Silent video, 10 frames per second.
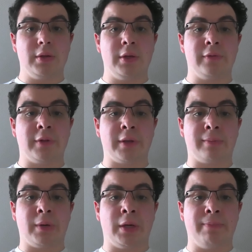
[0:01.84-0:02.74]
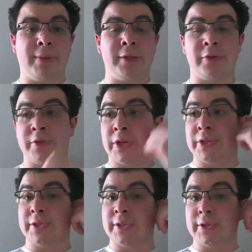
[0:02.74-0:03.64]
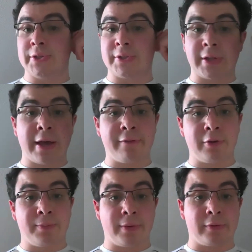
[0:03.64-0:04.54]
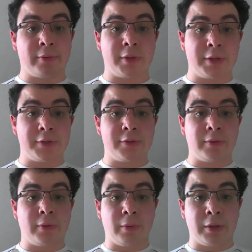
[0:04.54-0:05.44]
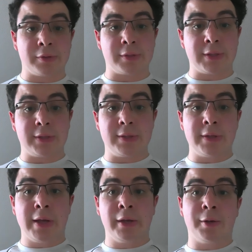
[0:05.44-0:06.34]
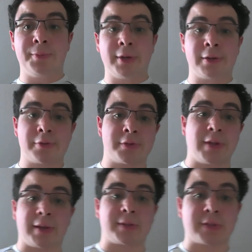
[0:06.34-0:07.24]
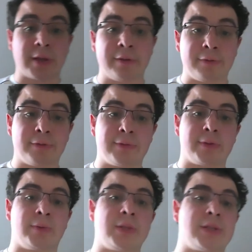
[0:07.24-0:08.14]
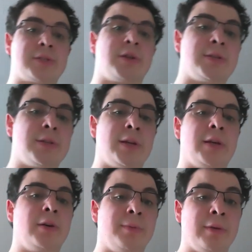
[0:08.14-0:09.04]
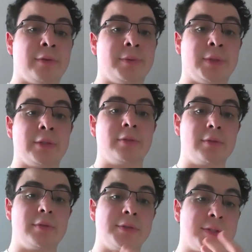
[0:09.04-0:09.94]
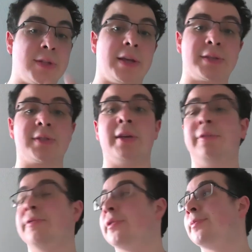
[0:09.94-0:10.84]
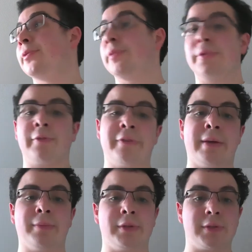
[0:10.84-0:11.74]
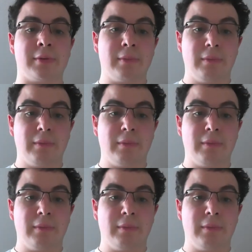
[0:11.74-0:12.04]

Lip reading: Evening, Bender JCC staff. Hope everyone is doing well today. Hope you guys are staying safe. For the ones I saw today, hope everyone is staying safe. Hope you're with your families.